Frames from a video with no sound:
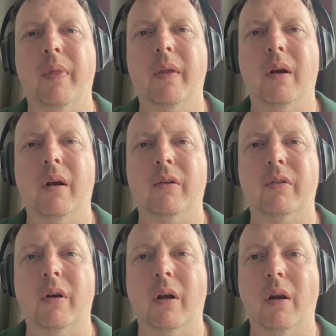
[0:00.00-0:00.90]
There's
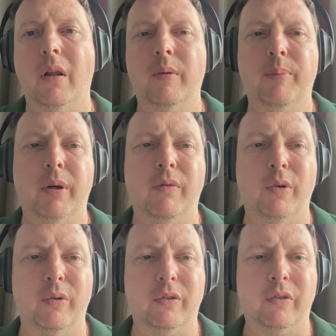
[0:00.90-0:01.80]
another bit of
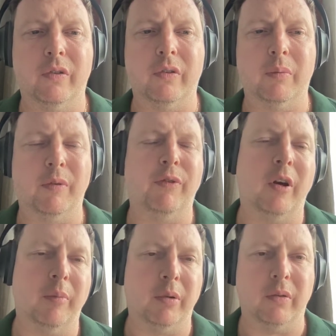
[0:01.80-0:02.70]
news. We have
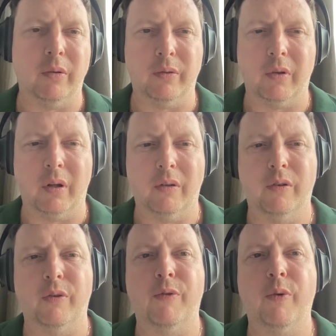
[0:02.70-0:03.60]
5 bits of news today. This
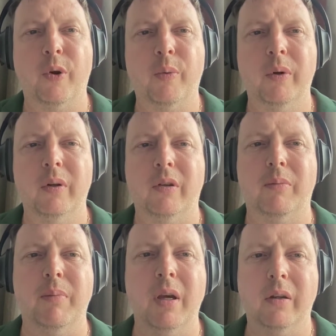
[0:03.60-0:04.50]
is the fourth one. That's
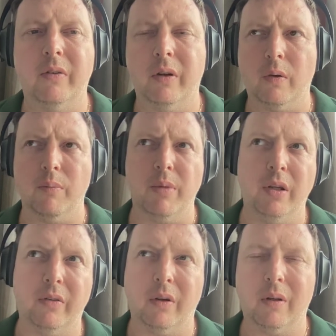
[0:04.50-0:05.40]
MeaTech or
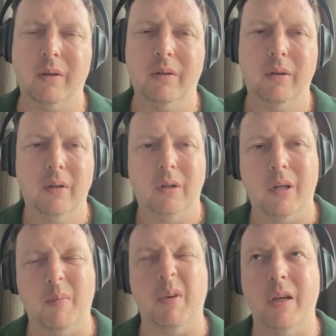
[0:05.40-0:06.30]
MeaTech,
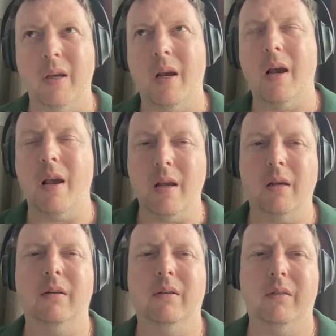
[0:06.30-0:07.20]
MEATECH.
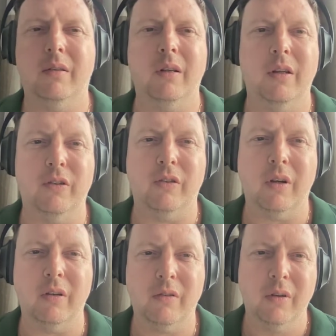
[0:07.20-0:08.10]

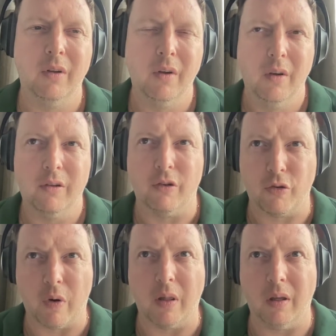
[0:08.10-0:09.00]
It's
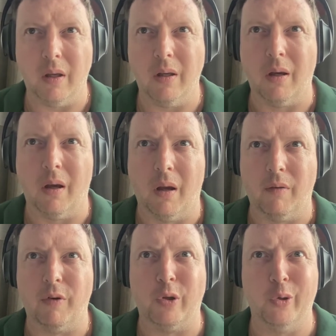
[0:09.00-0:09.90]
Israeli,
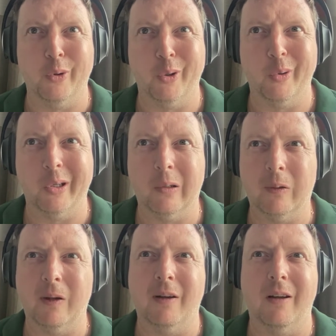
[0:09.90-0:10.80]
very
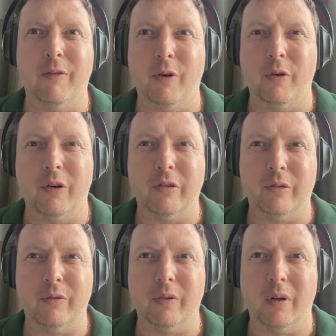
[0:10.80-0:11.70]
go, very
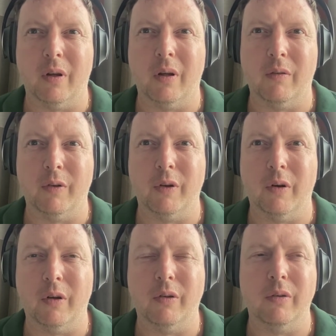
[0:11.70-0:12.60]
aggressive, very
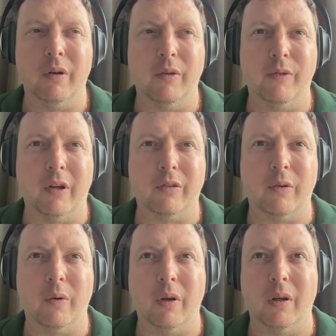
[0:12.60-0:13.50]
hard,
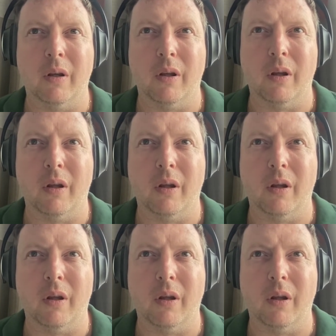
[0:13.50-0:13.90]
fast-growing